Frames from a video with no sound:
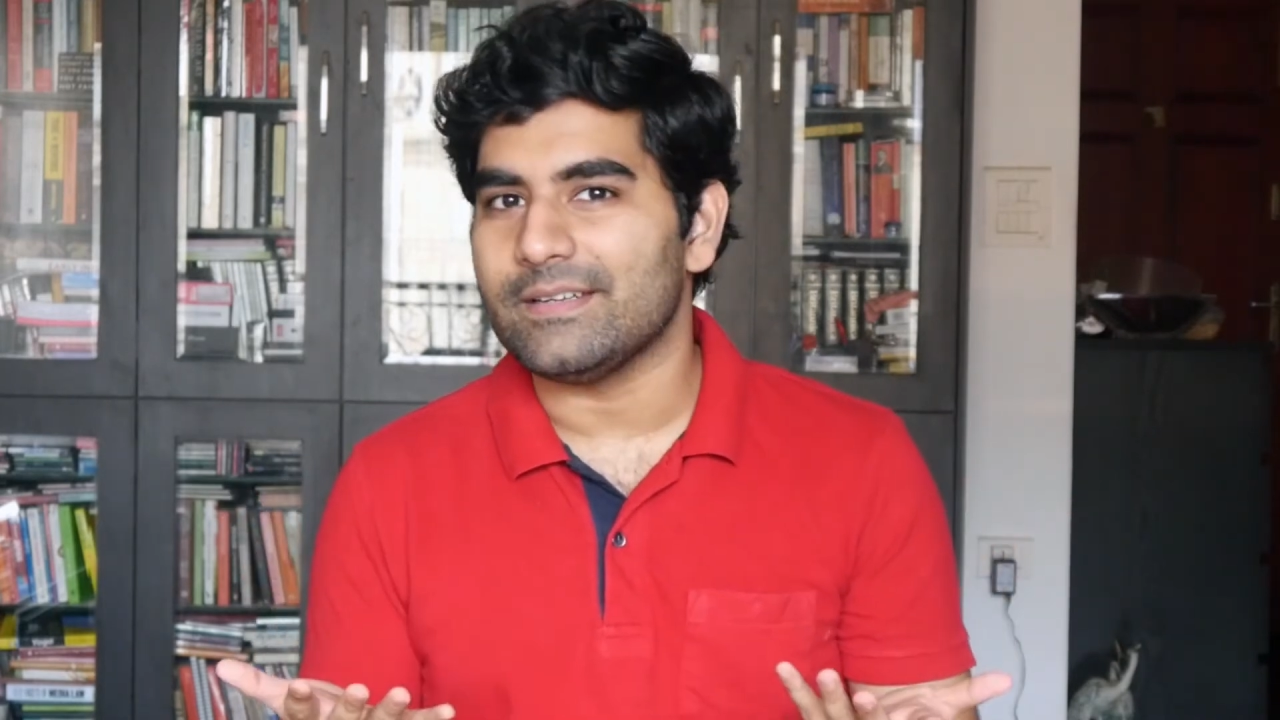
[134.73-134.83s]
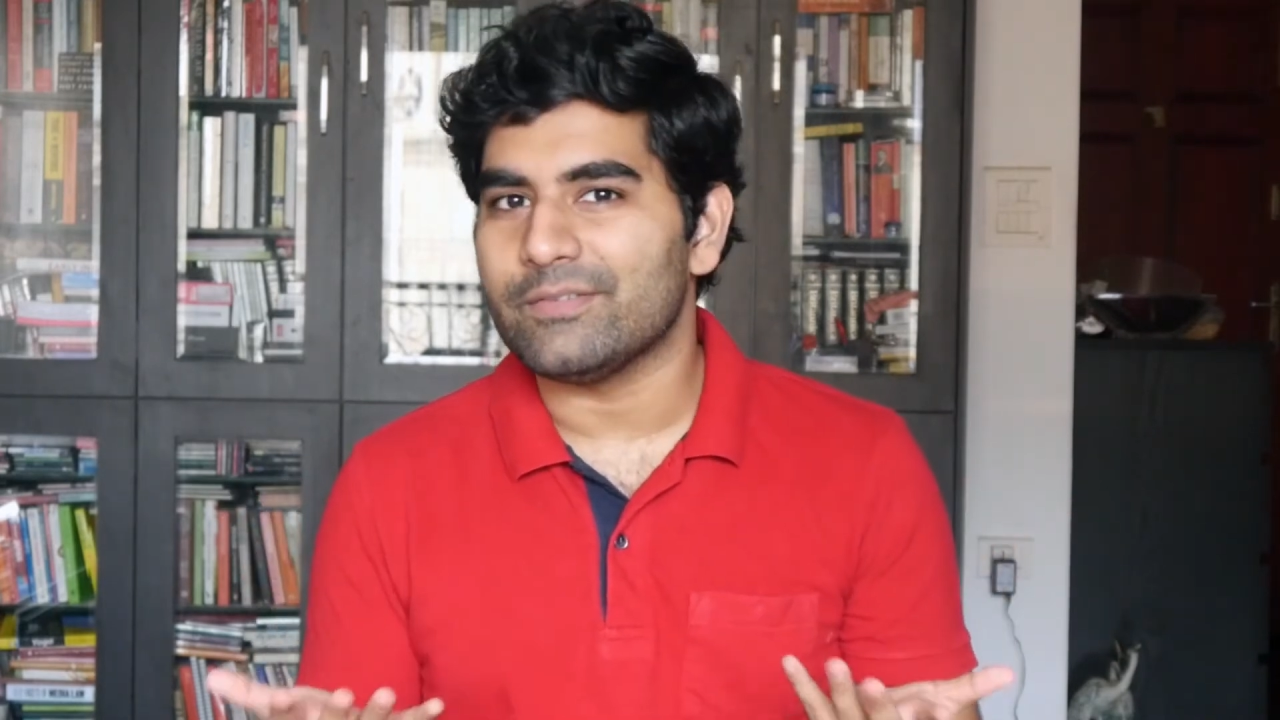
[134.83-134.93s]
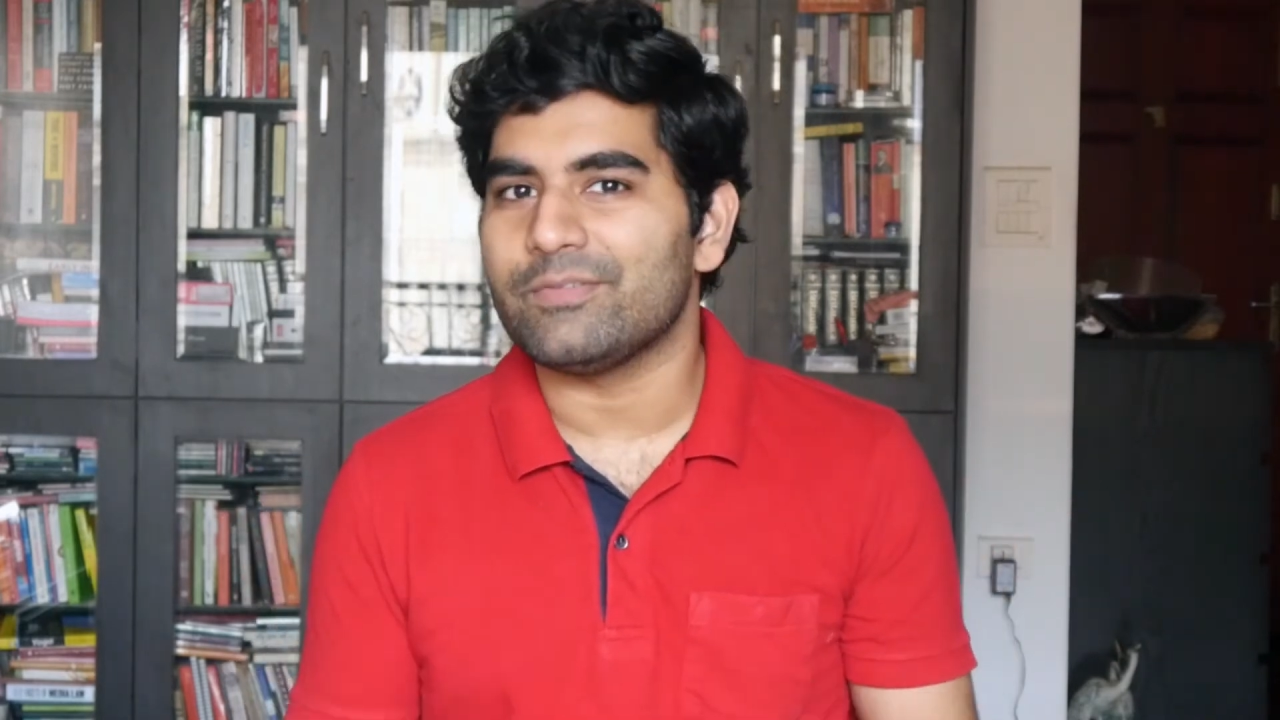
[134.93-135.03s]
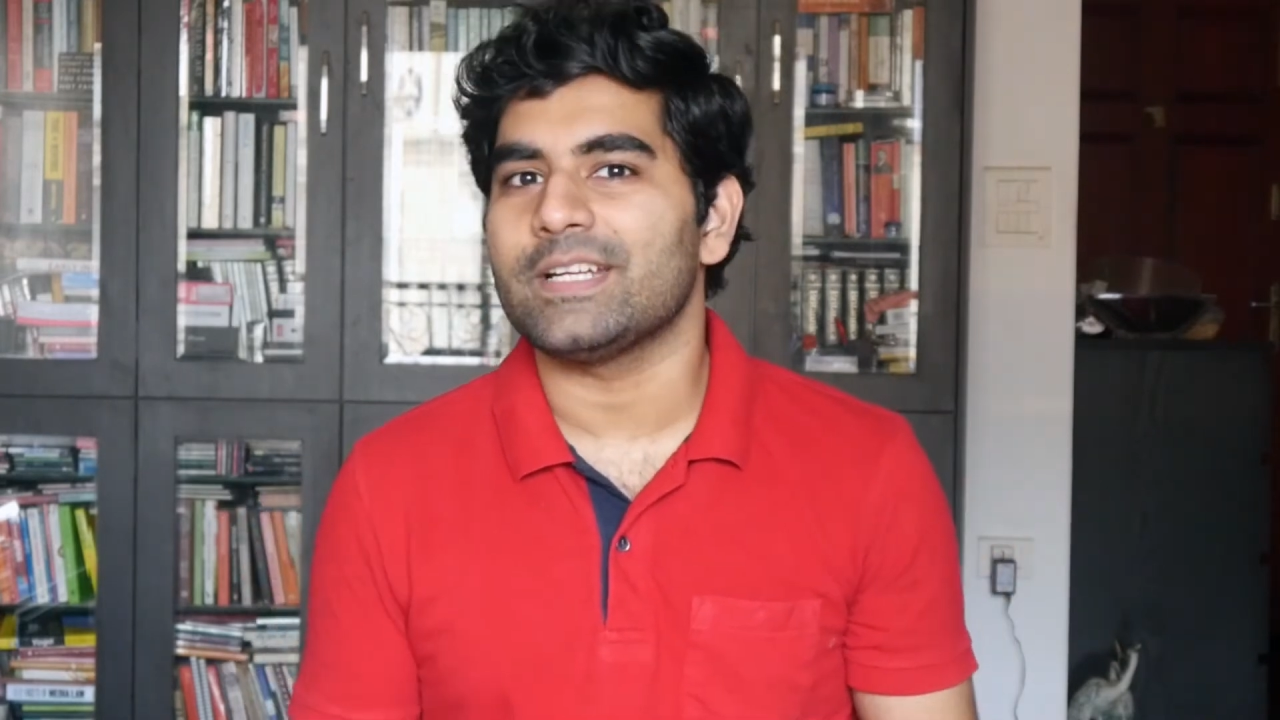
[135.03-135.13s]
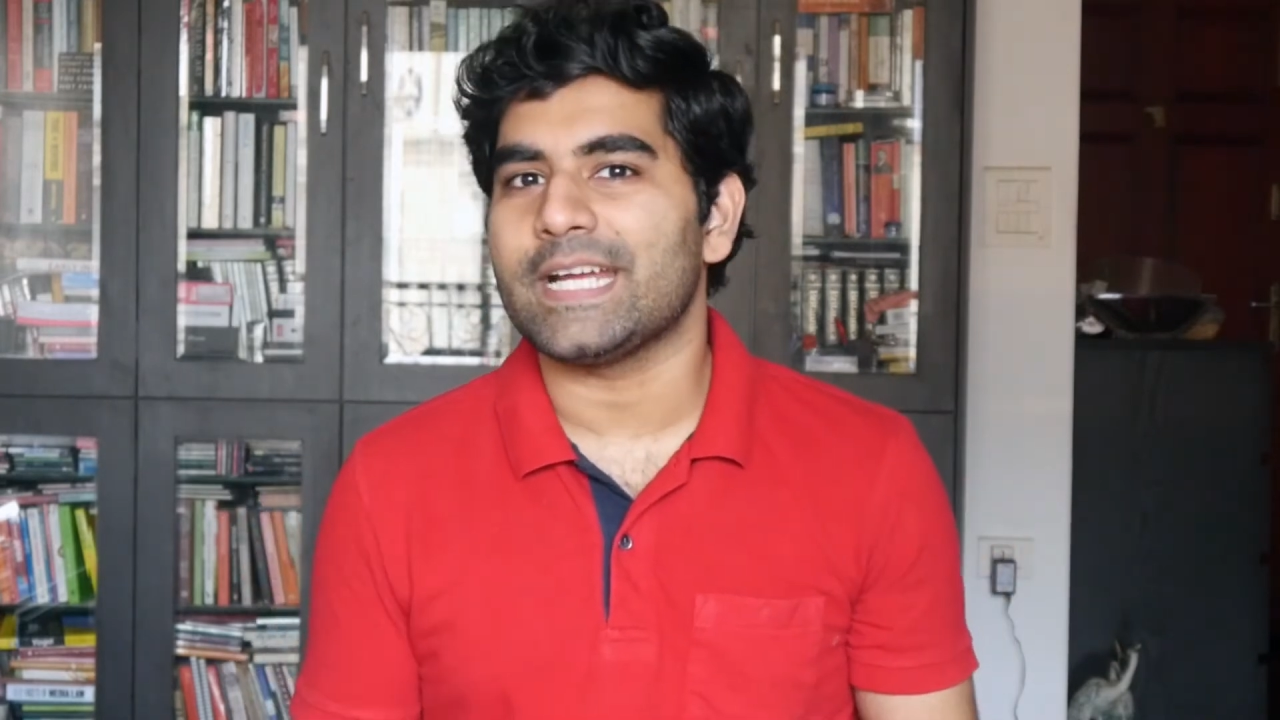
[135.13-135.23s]

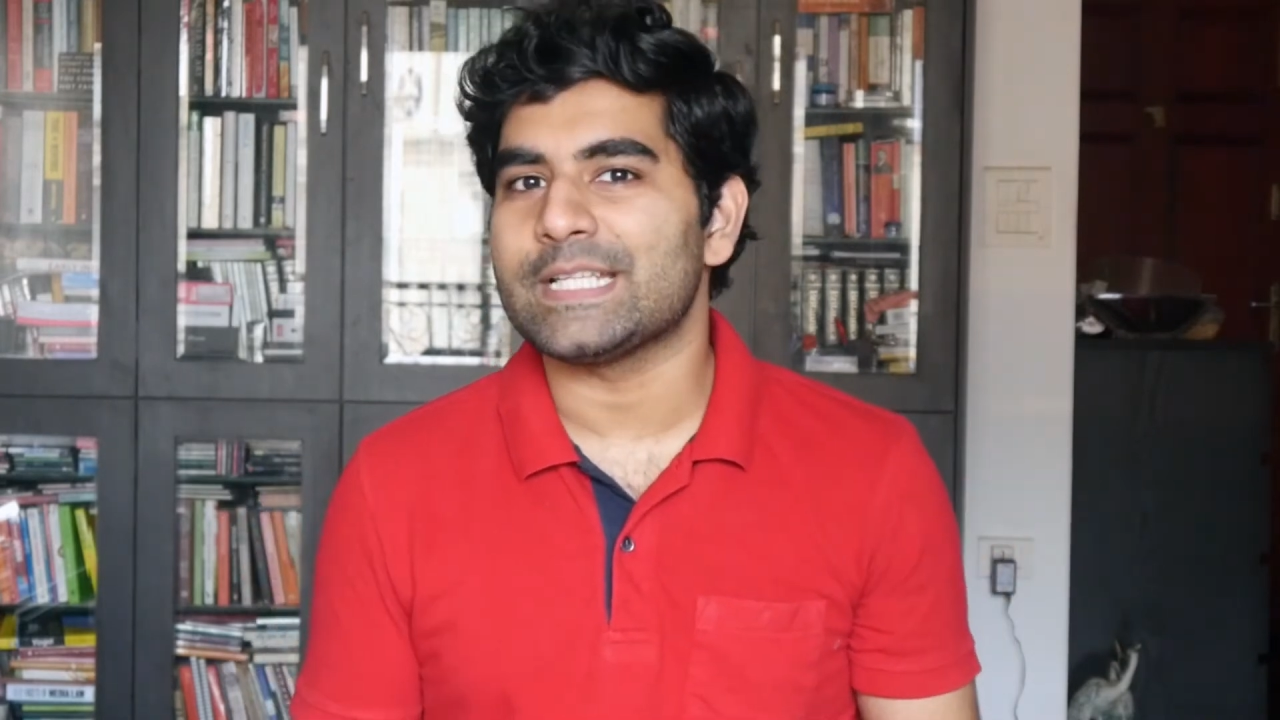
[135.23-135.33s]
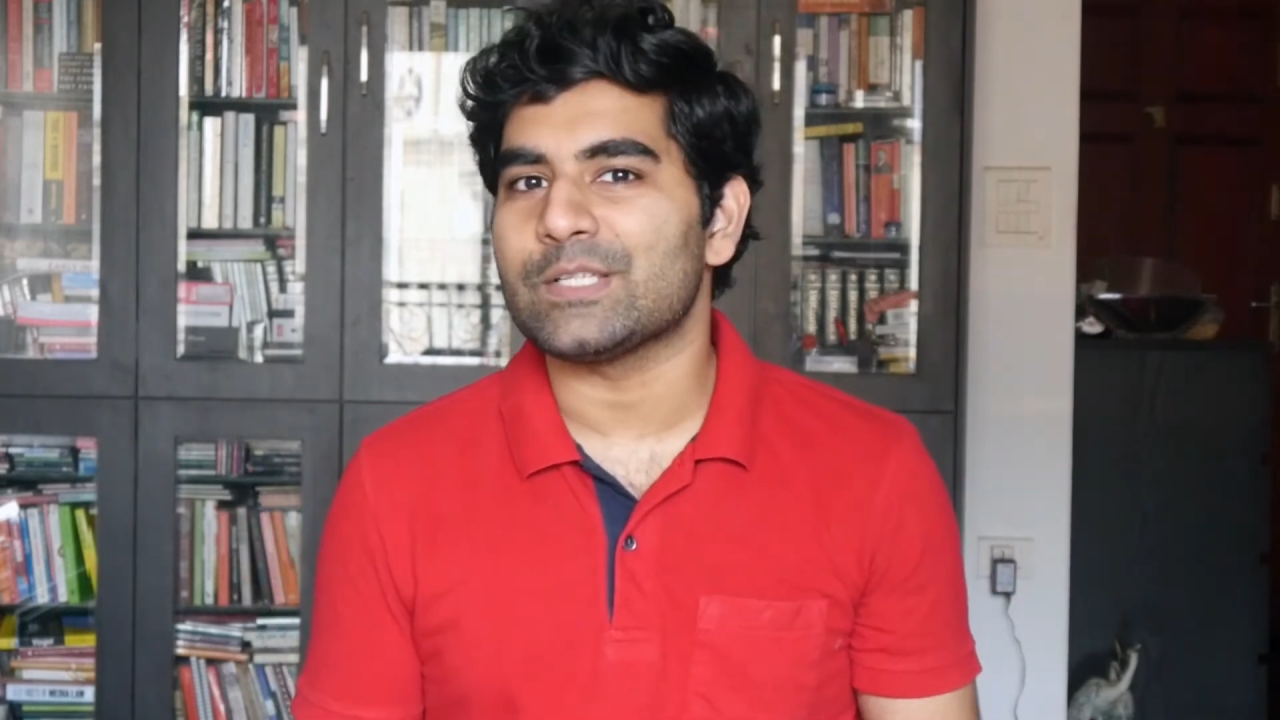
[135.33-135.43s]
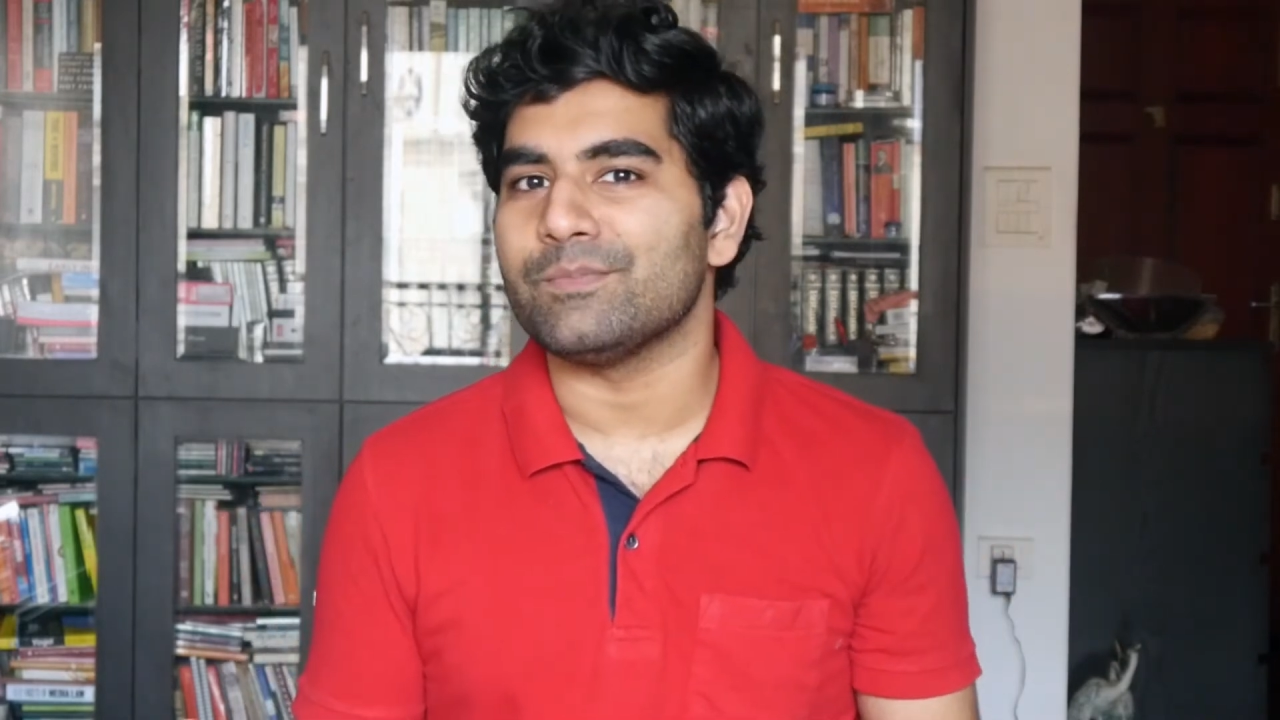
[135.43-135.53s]
different kinds